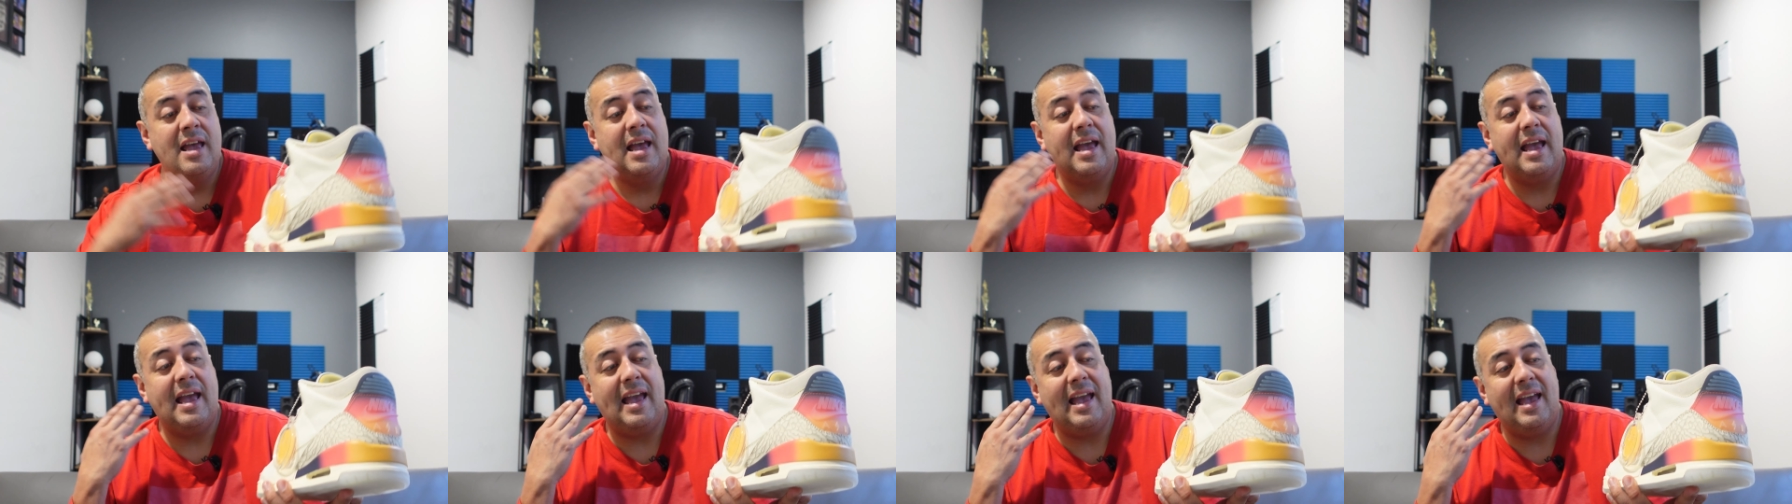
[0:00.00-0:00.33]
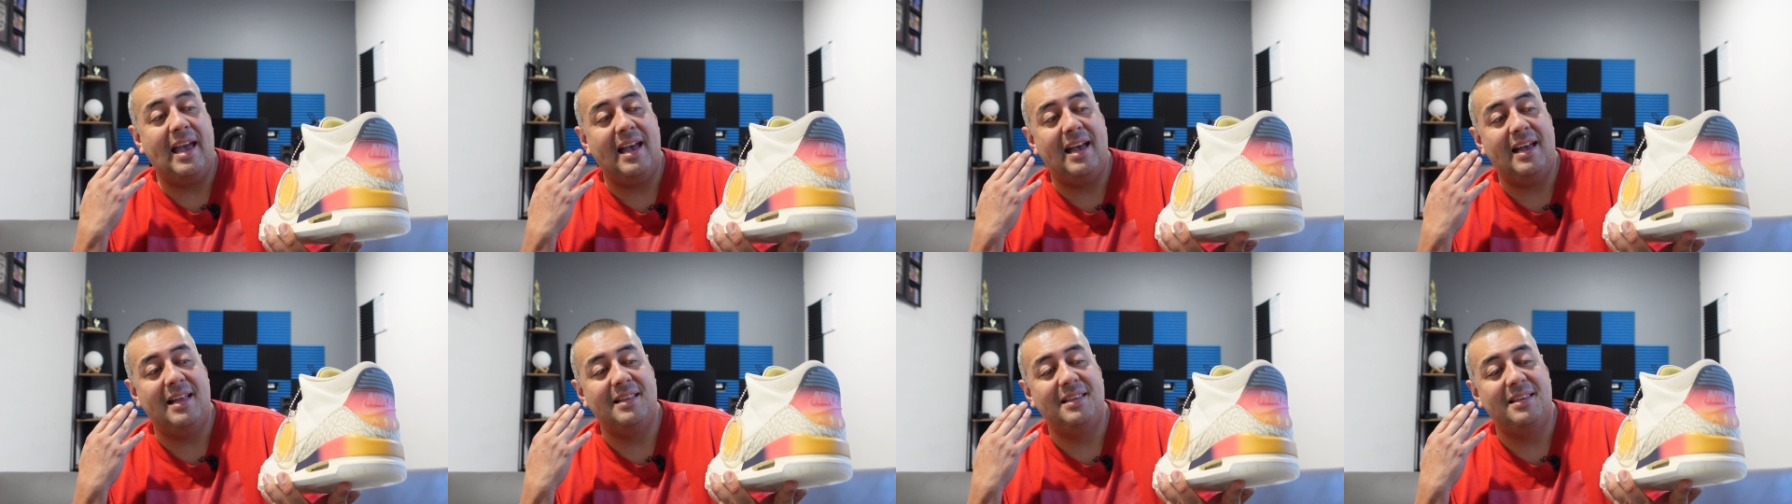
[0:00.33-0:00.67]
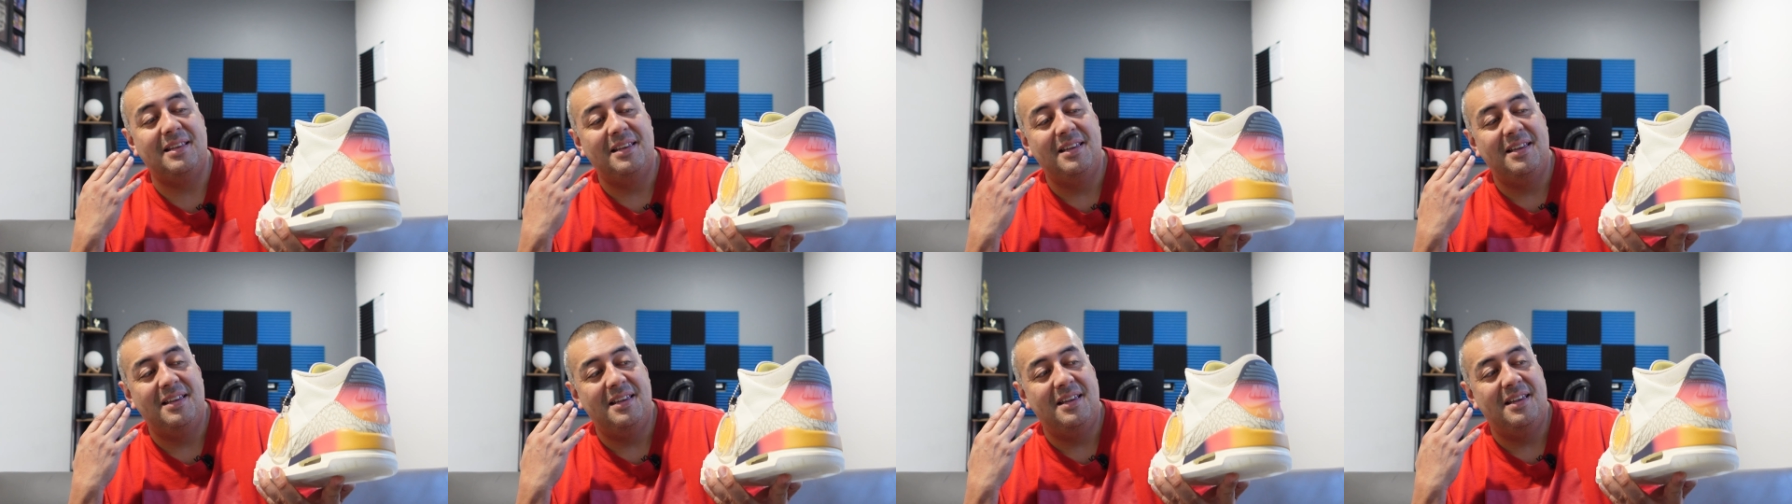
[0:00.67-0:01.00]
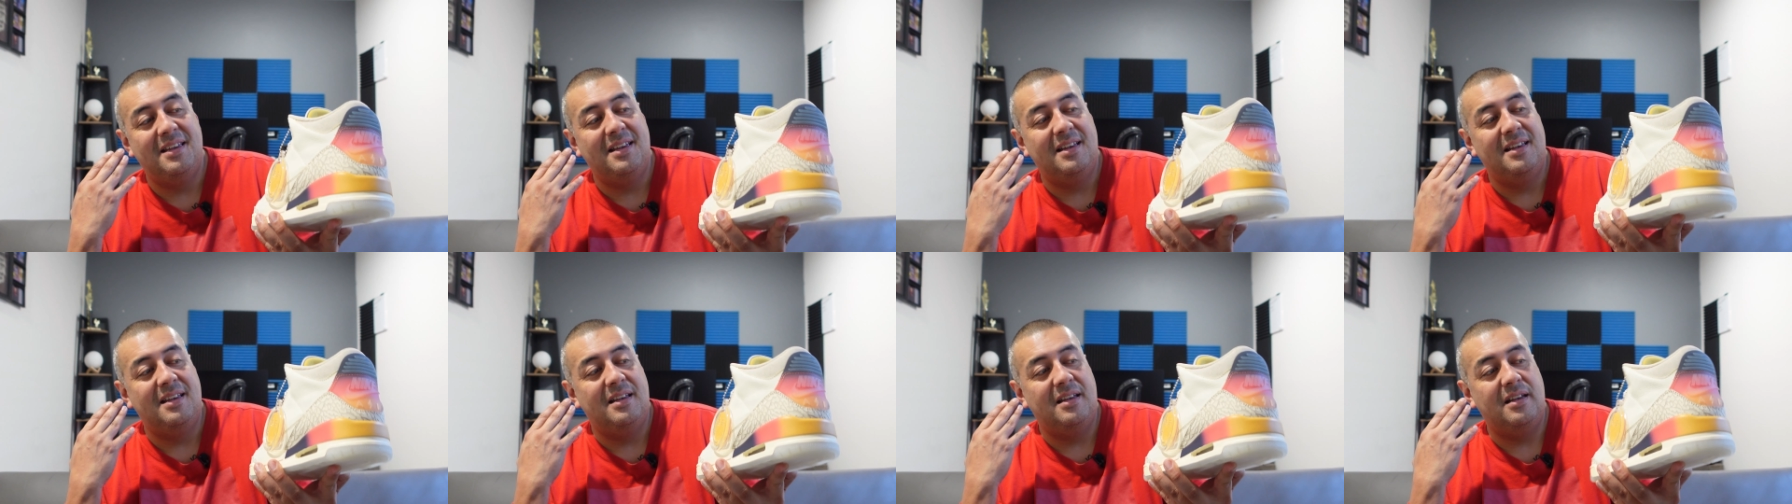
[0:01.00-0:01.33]
And
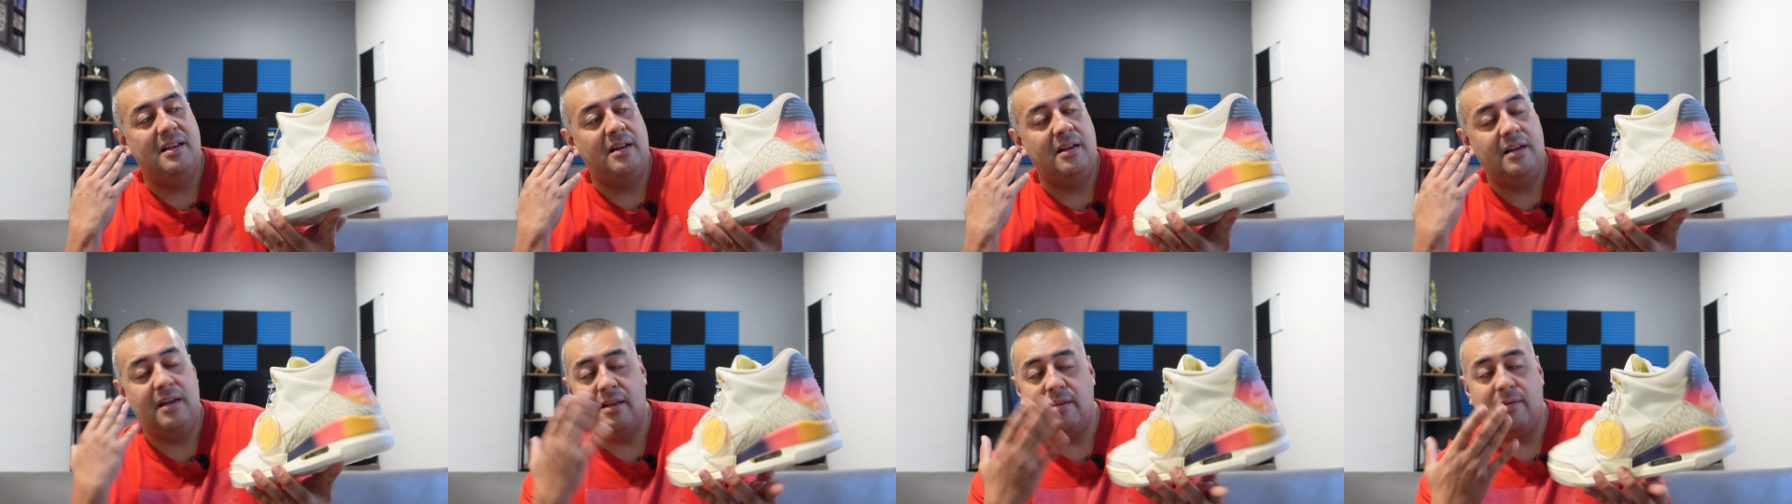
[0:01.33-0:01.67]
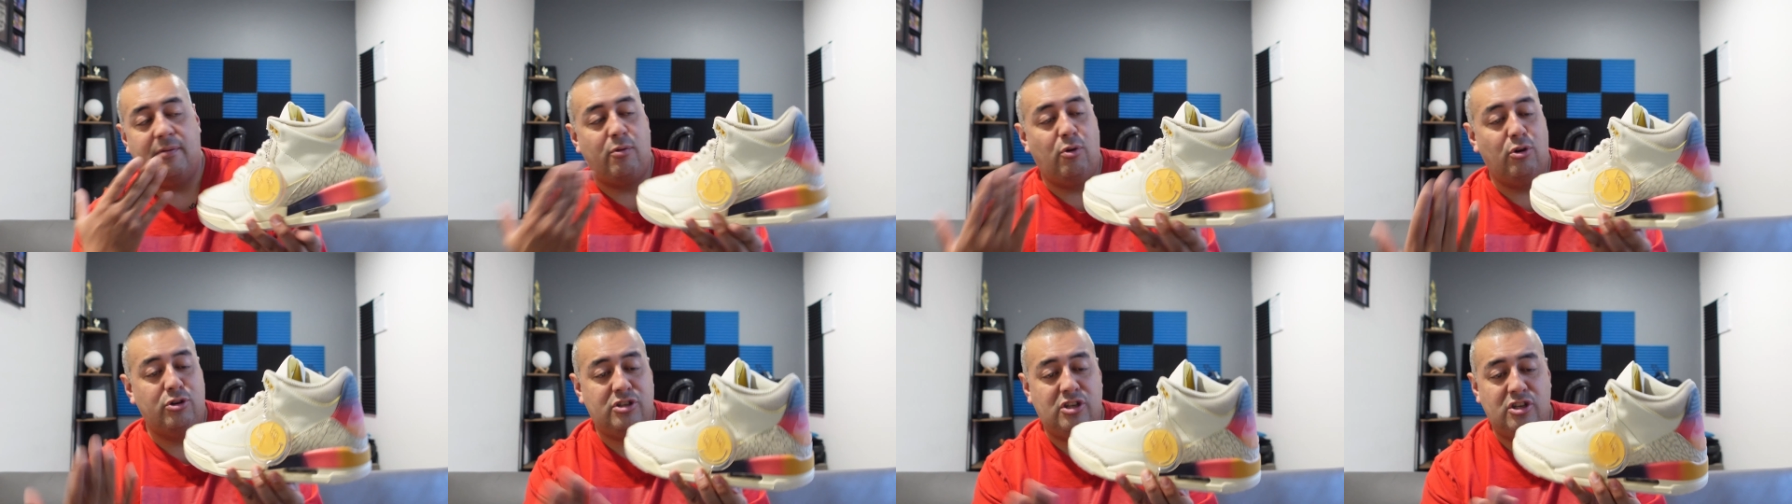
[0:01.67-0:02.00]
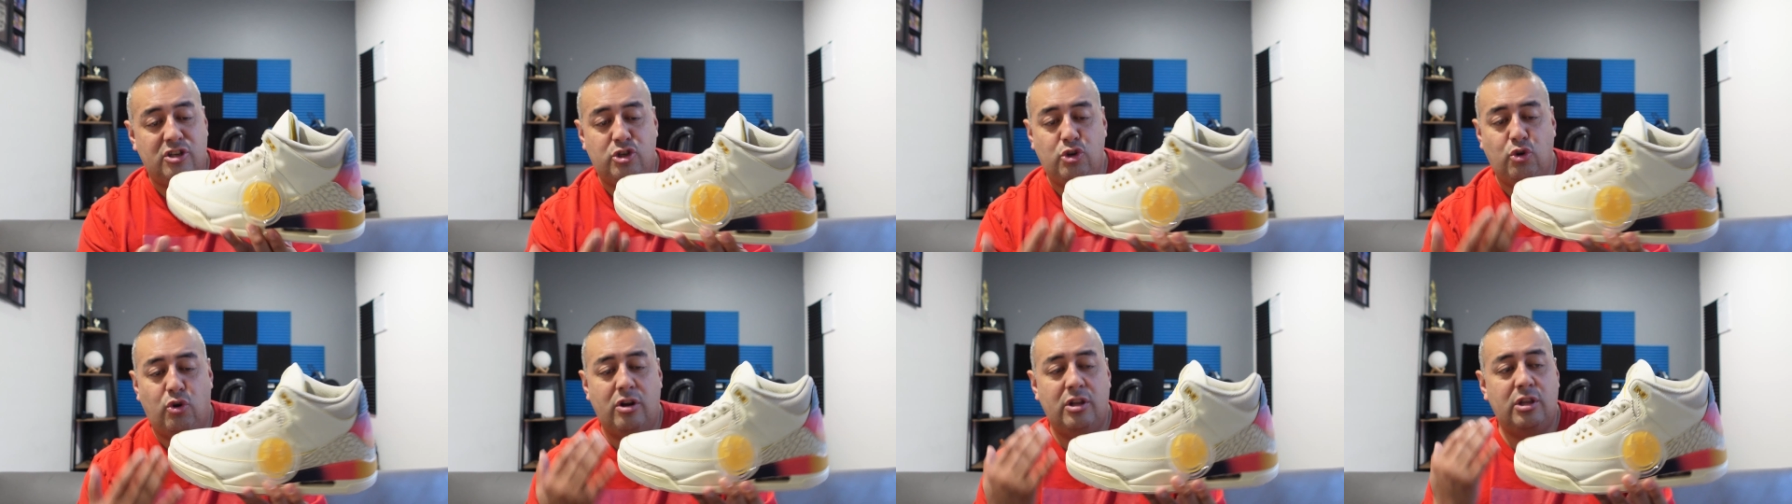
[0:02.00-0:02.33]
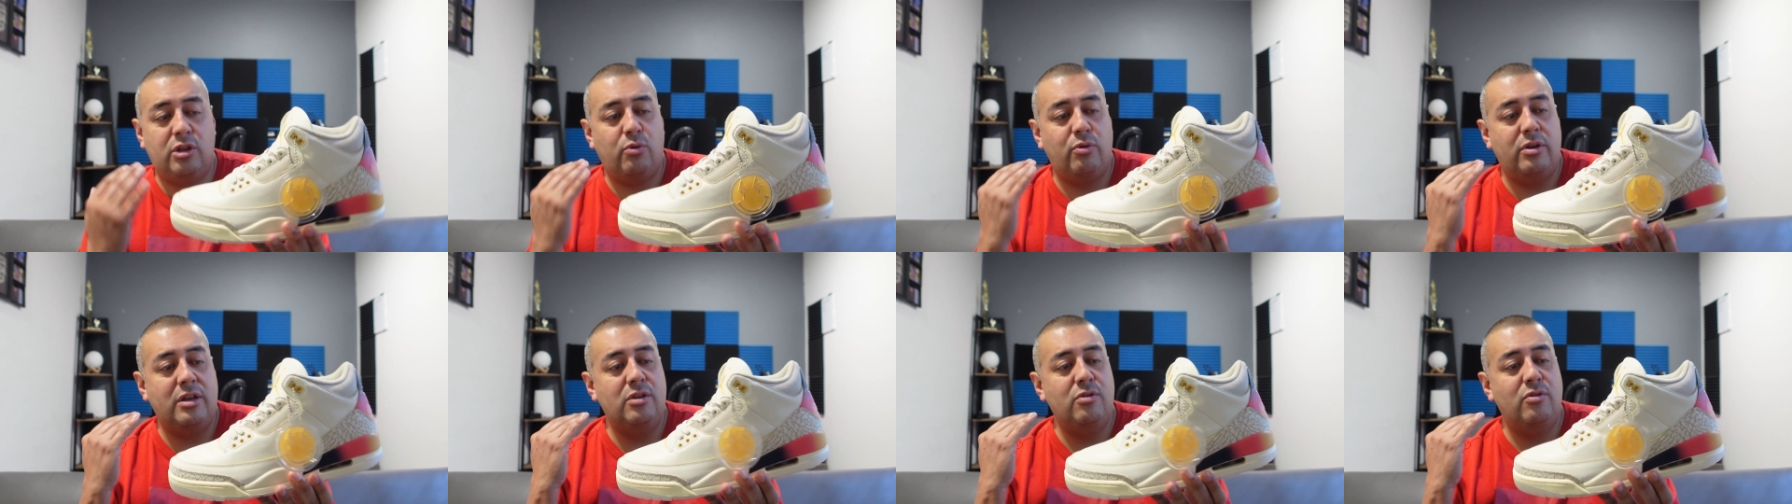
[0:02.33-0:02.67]
it, of course, it's Jordan three.